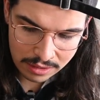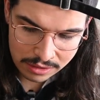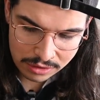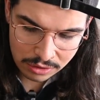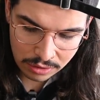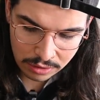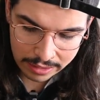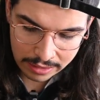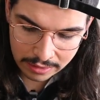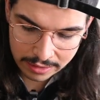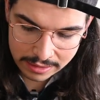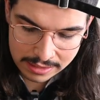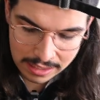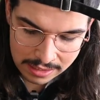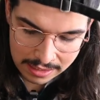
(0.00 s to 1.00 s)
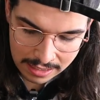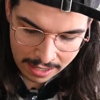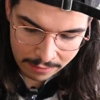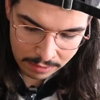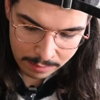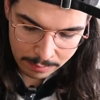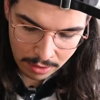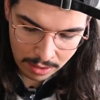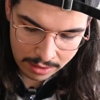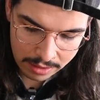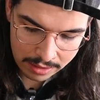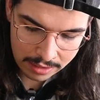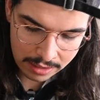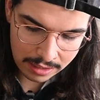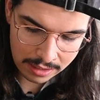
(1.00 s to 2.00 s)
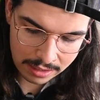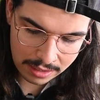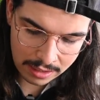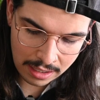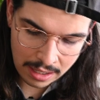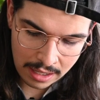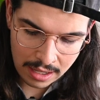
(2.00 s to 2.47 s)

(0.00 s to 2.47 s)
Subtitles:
So like, let's get that repotted in.